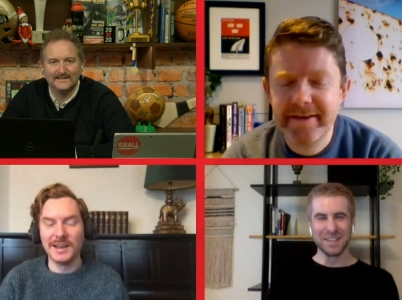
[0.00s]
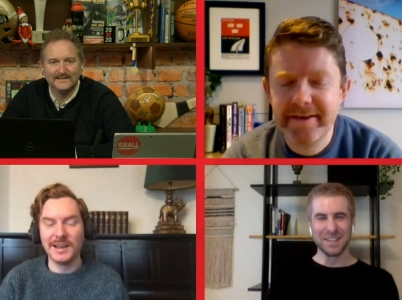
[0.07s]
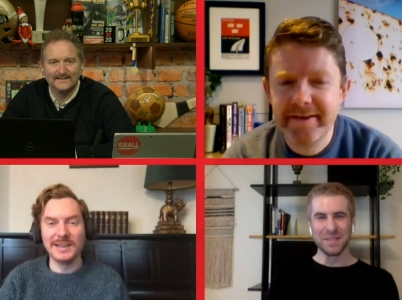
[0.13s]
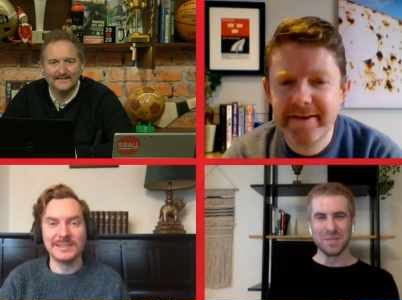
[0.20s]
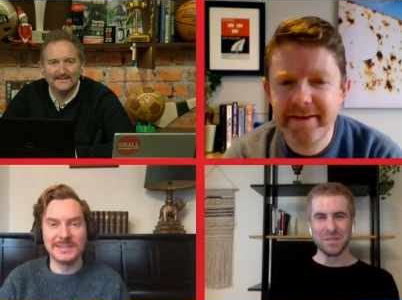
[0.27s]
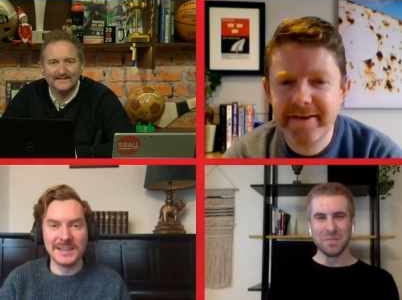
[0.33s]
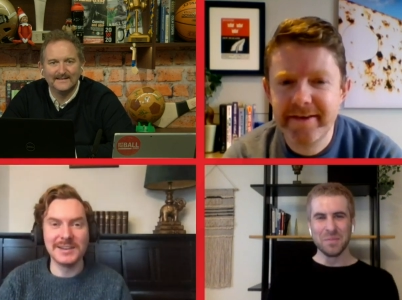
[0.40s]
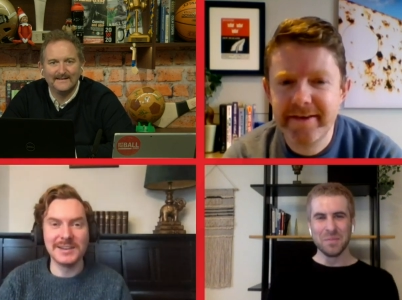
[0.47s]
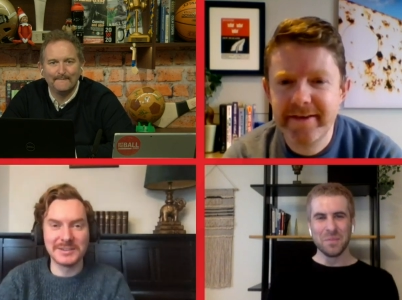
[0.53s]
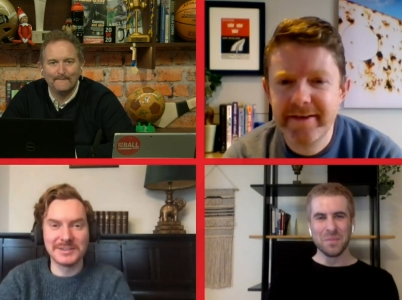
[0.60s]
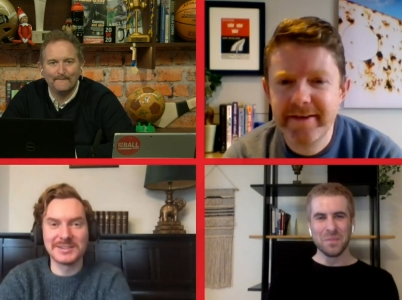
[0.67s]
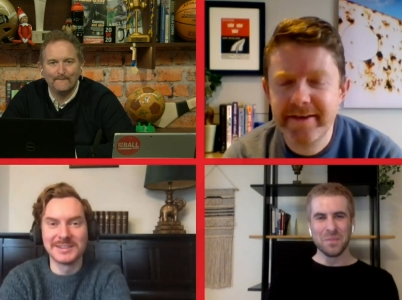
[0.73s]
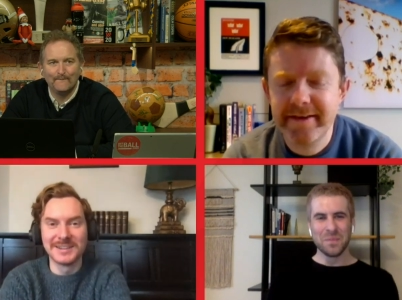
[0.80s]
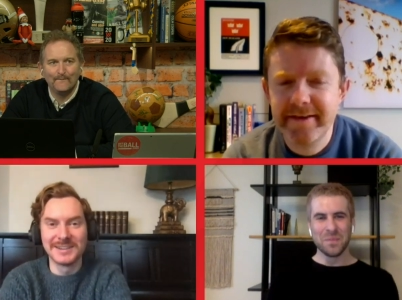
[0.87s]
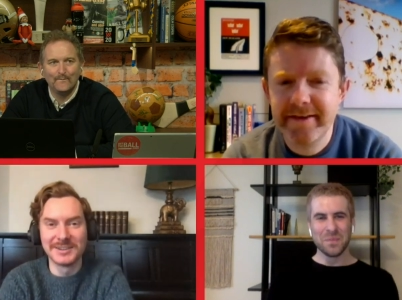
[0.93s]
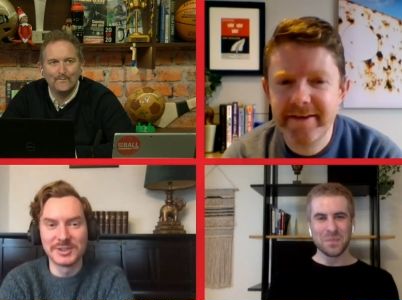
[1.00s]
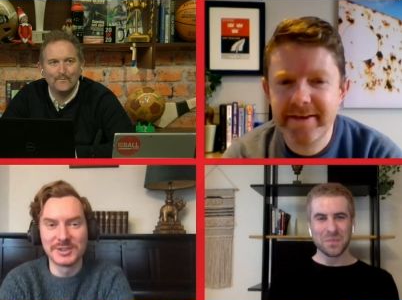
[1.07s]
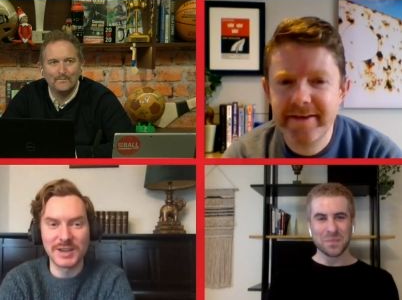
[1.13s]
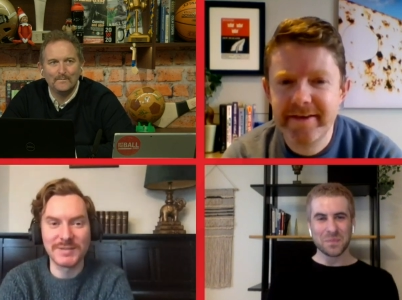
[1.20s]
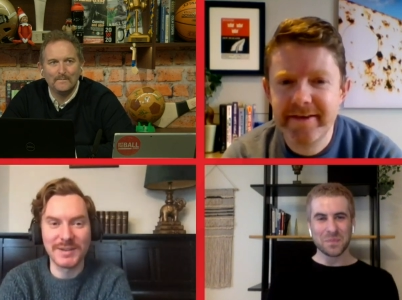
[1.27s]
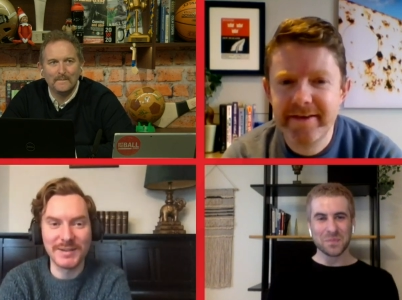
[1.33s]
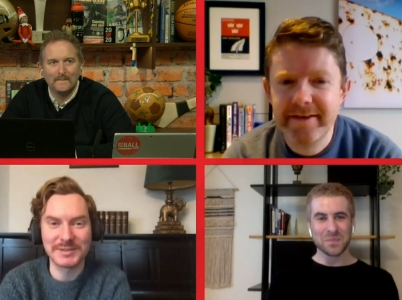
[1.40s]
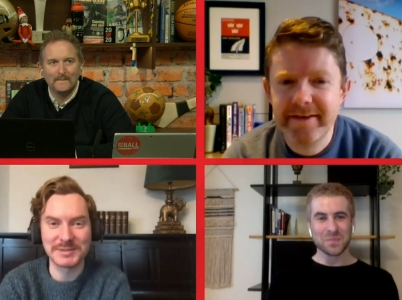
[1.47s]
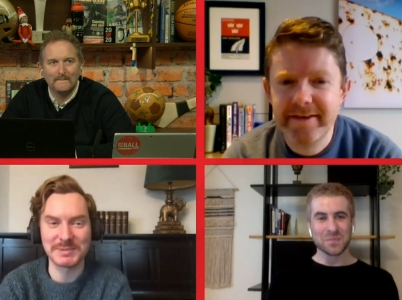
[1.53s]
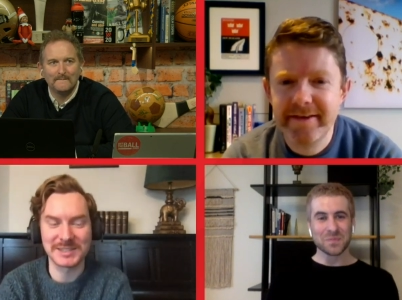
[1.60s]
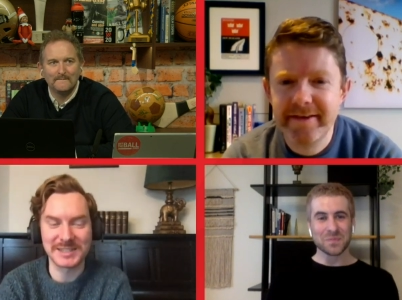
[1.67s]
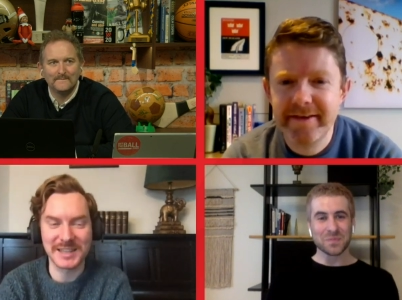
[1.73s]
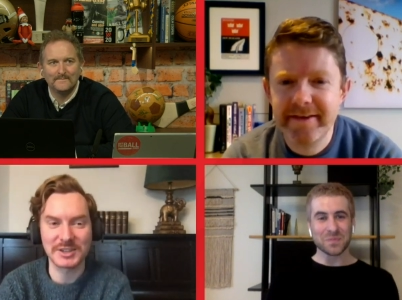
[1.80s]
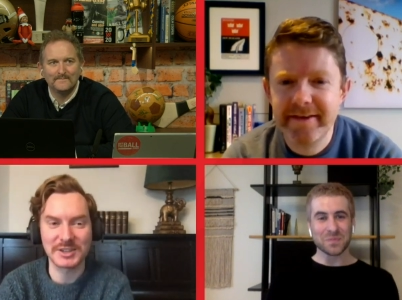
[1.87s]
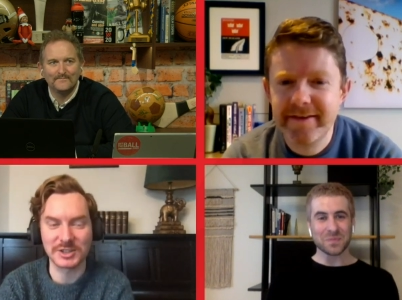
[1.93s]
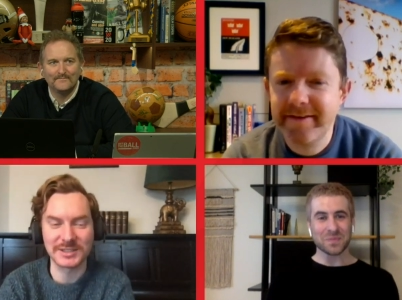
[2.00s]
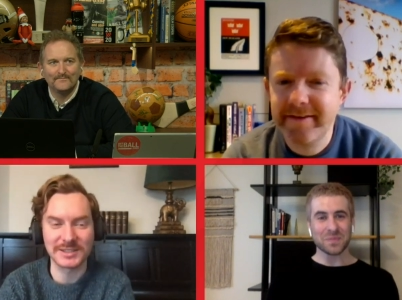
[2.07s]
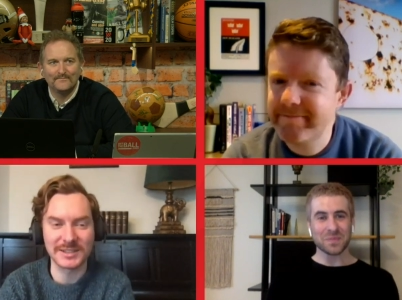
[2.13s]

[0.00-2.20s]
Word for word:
Speaker 1: He didn't shave off his moustache at the